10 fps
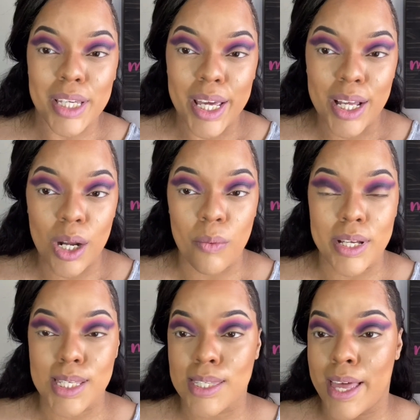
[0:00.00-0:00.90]
kind of
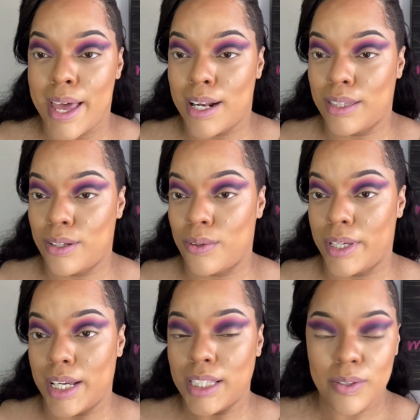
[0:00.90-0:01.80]
wants to add a little
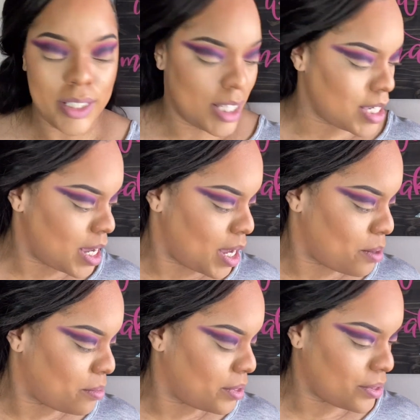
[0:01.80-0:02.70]
yellow at the top.